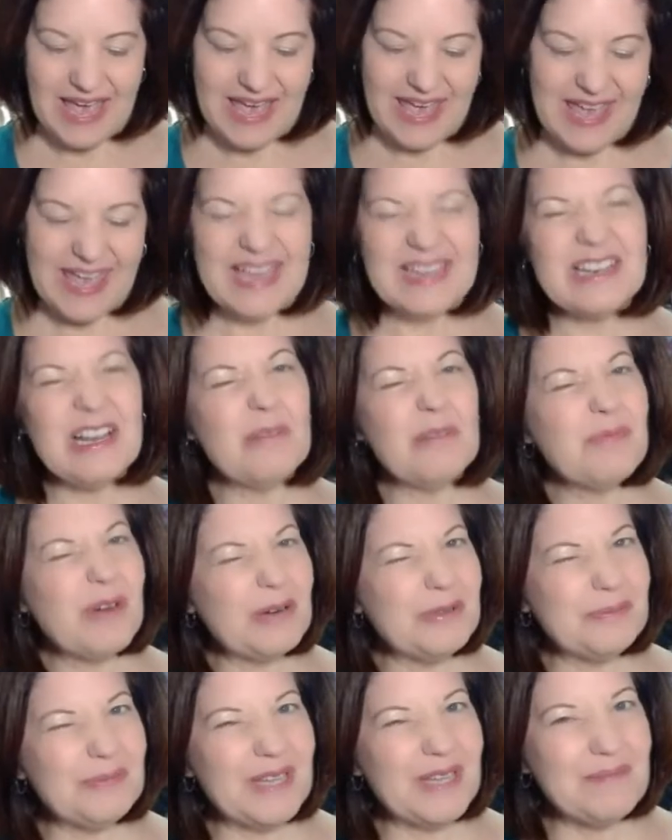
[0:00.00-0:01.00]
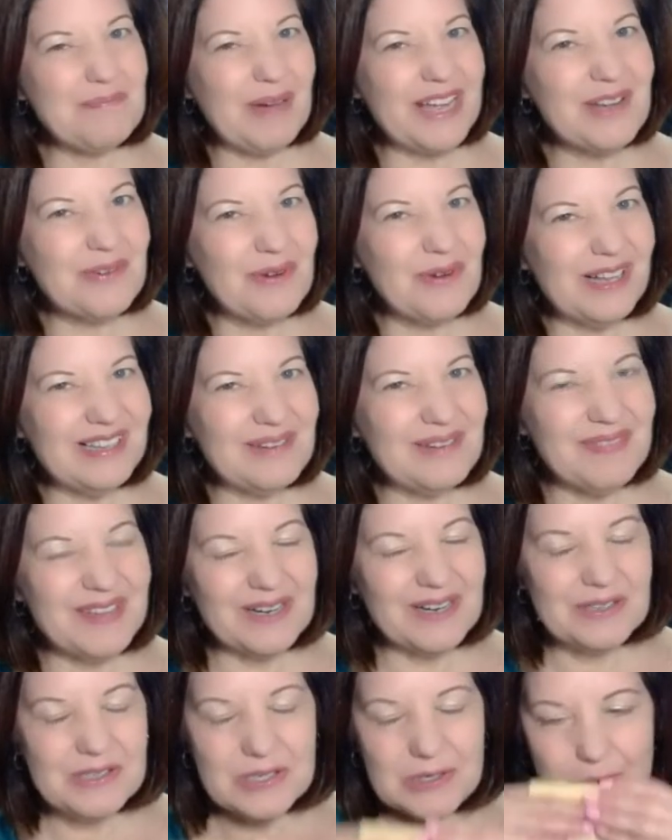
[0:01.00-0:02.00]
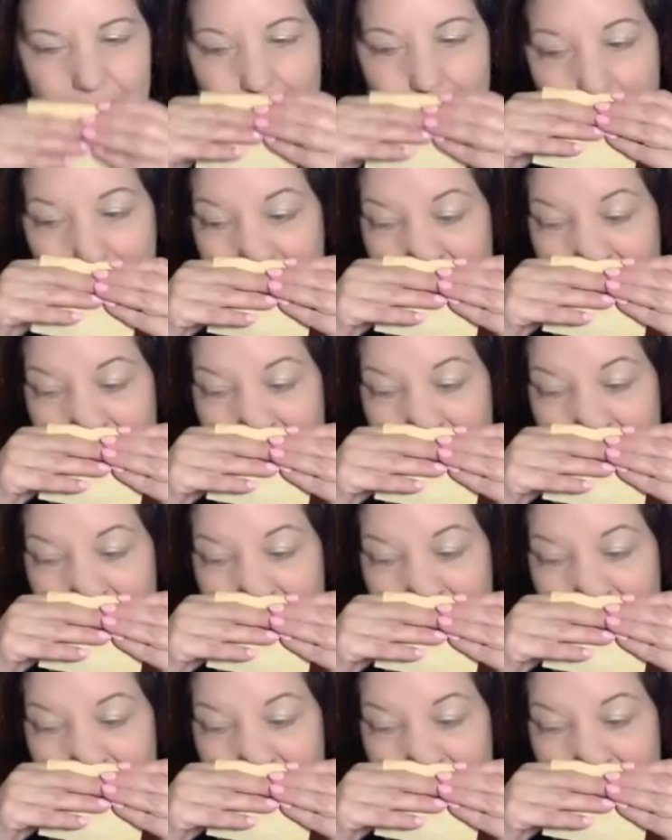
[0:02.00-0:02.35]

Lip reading: And I'll probably bike while I'm there too.